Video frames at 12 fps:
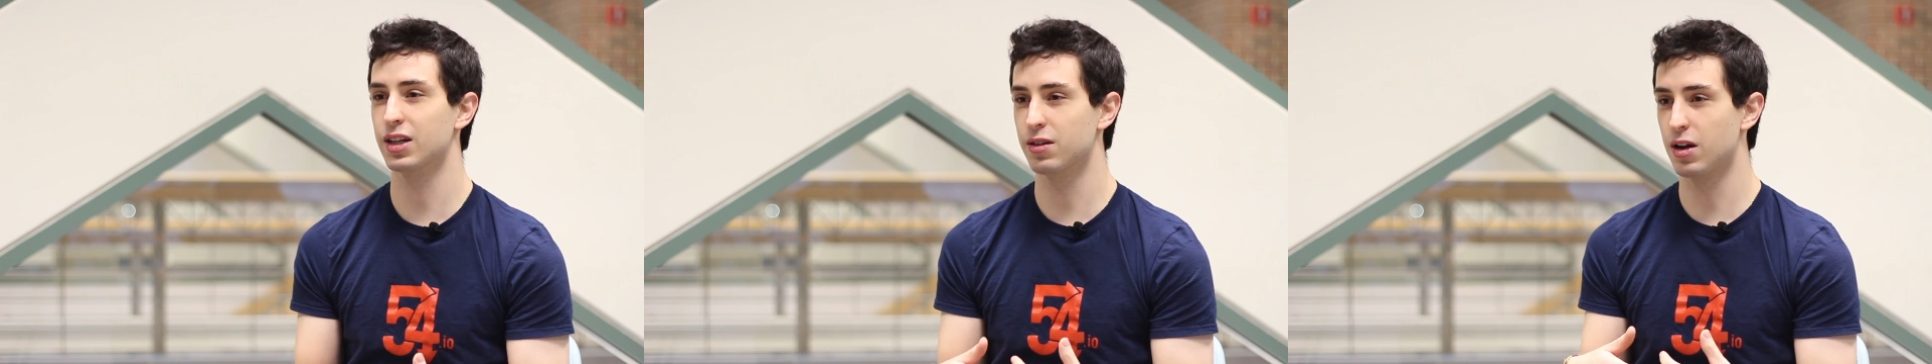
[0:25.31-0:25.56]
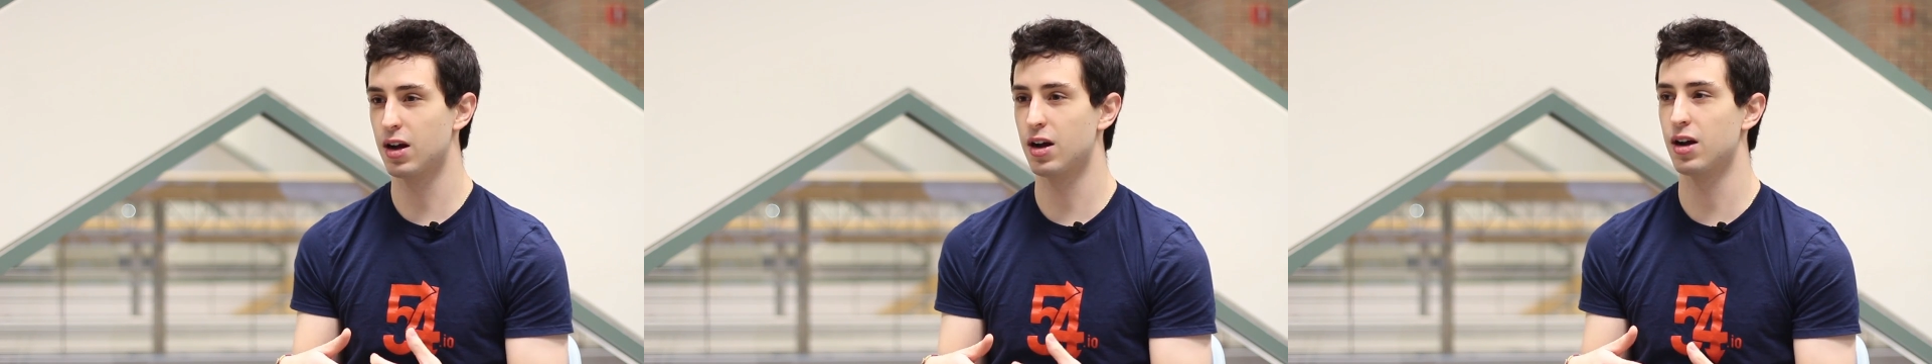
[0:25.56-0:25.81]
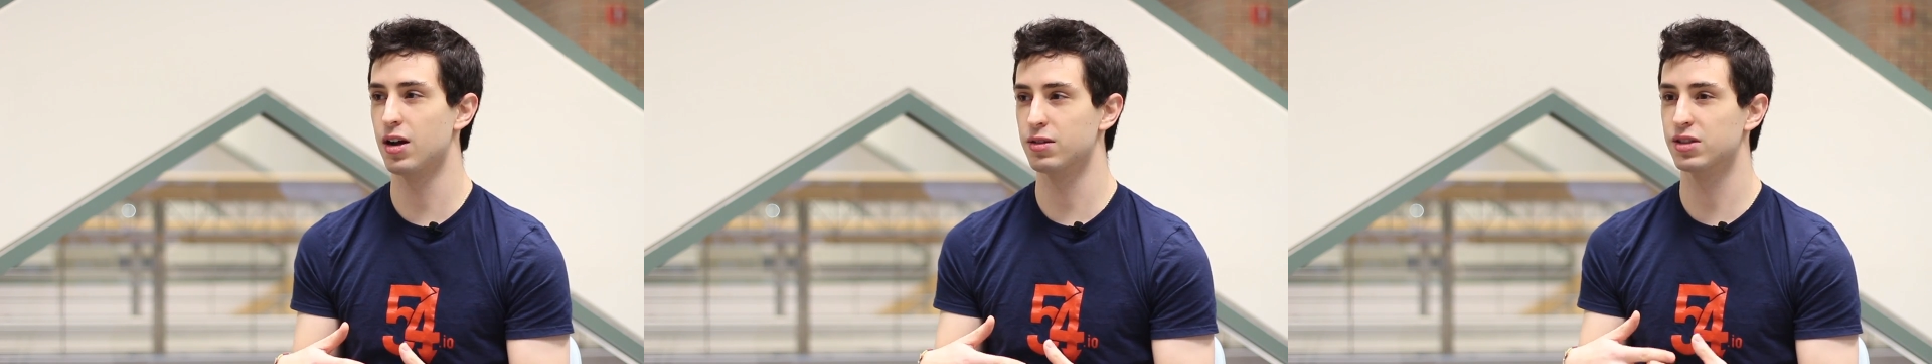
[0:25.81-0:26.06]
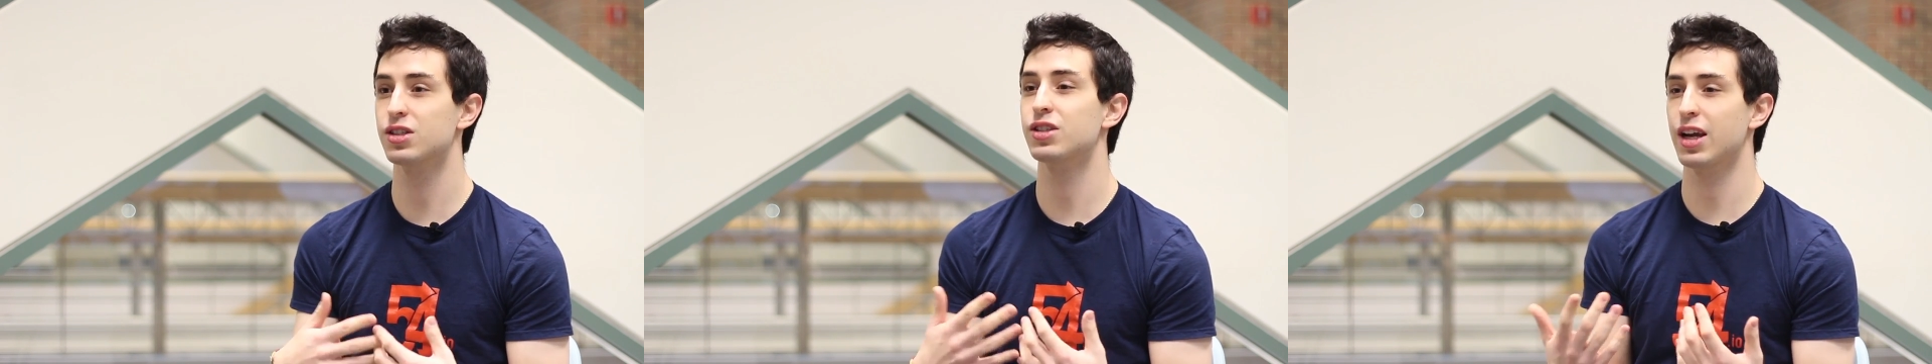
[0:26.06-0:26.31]
uh,
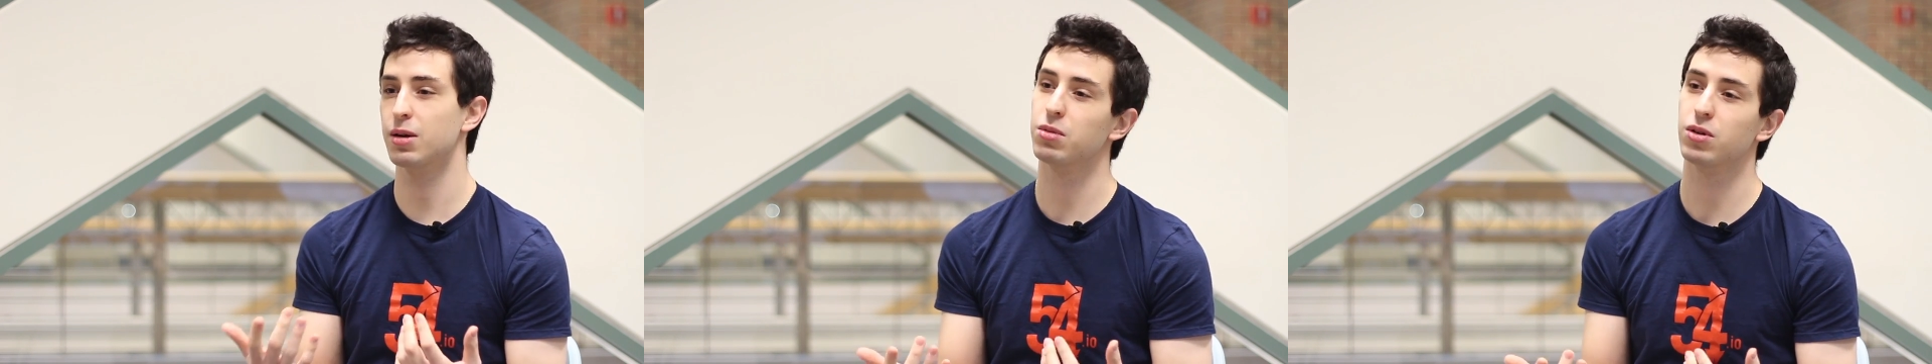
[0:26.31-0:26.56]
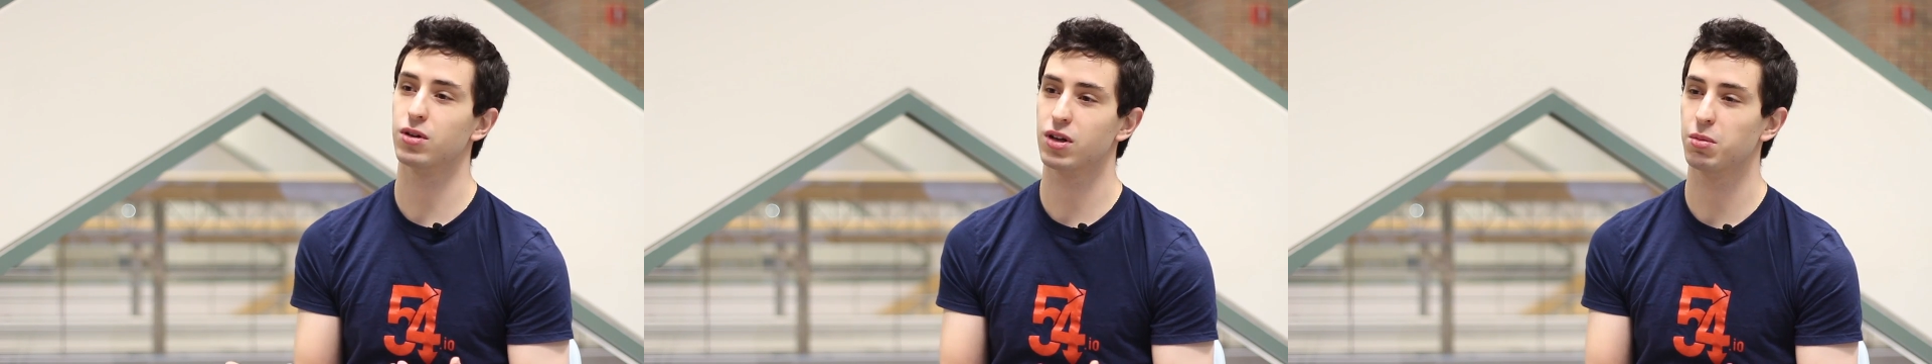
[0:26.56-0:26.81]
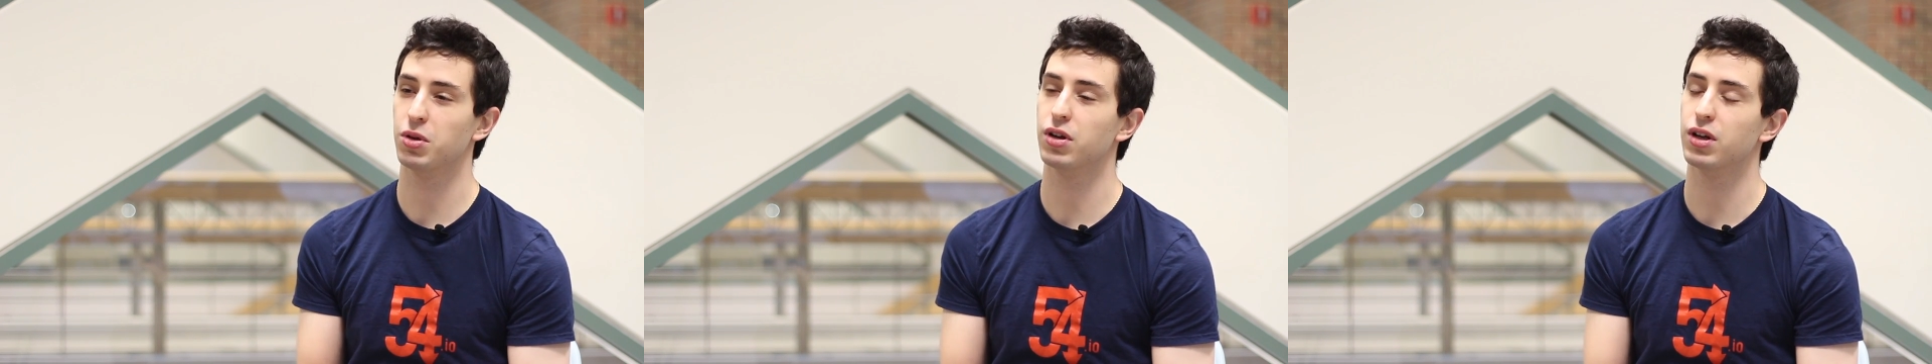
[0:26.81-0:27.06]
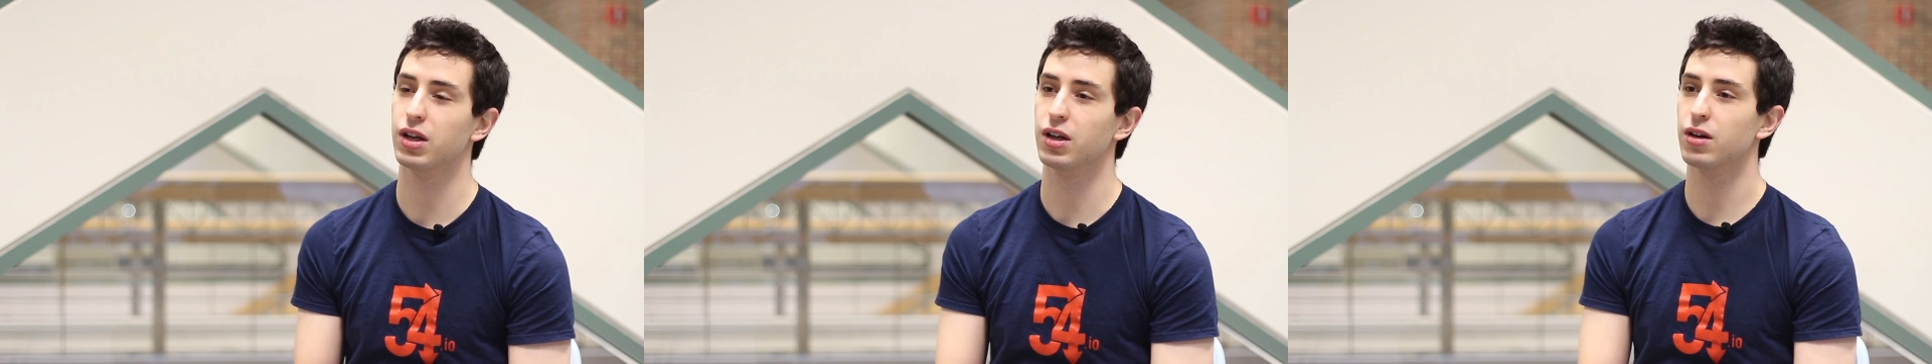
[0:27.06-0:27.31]
sustainable
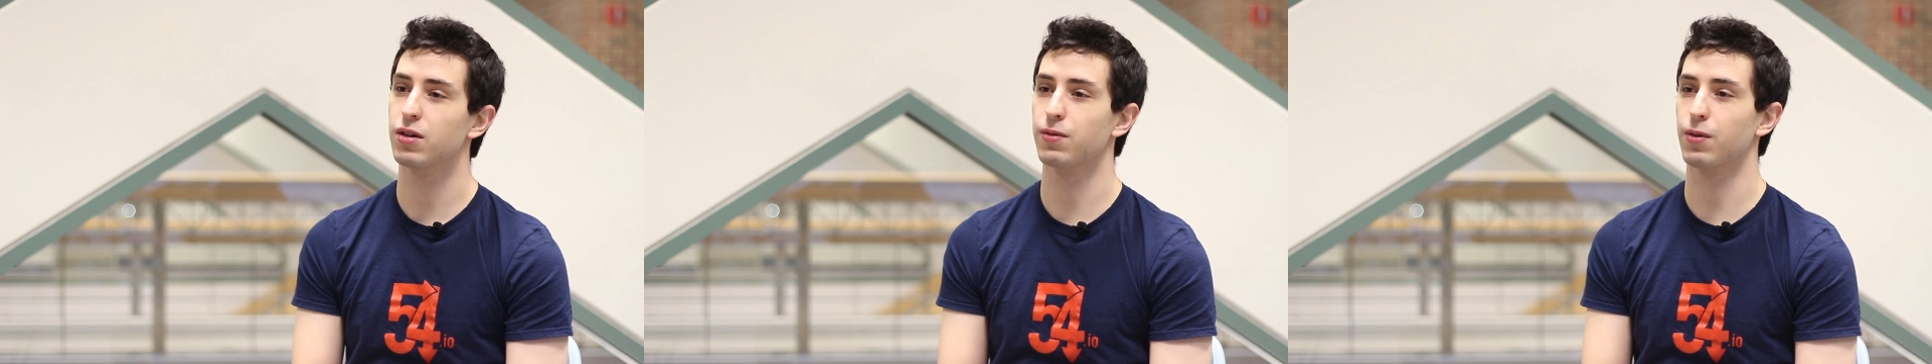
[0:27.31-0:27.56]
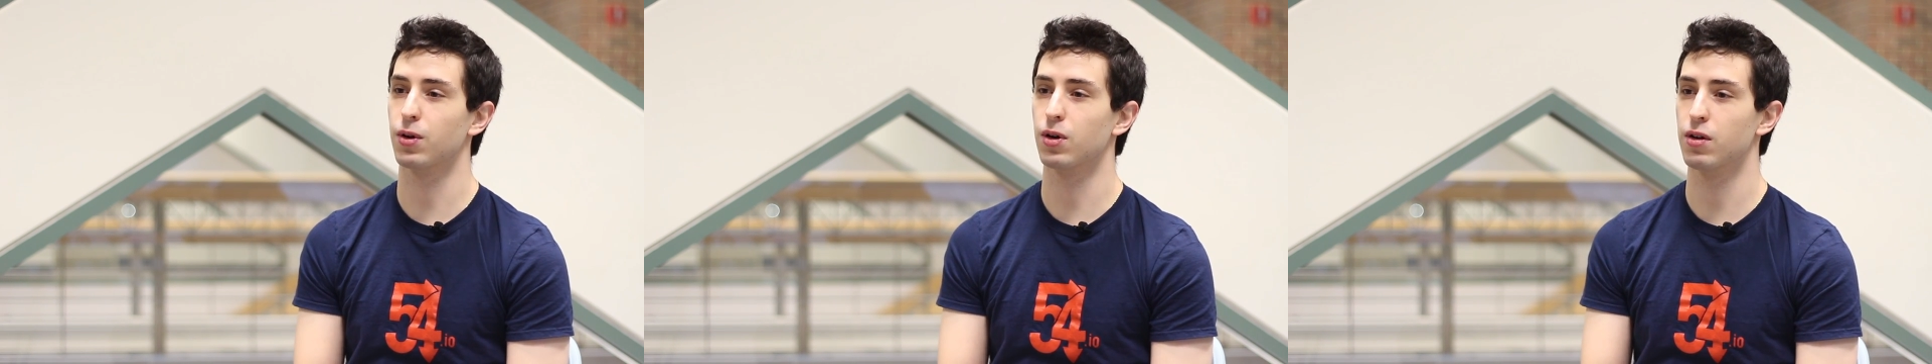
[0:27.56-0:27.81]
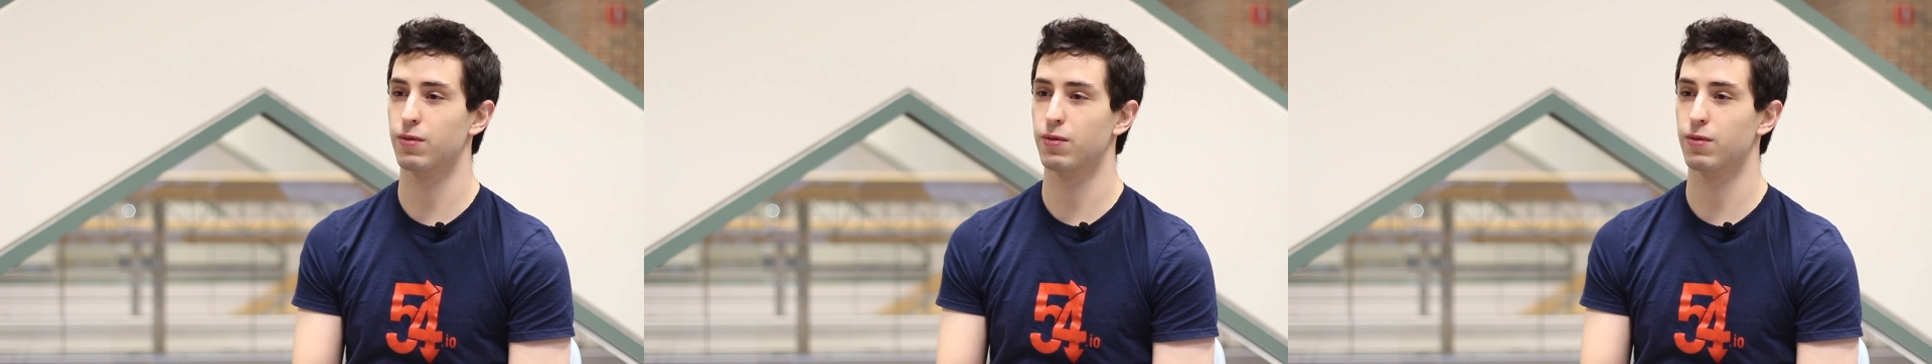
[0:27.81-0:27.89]
community for,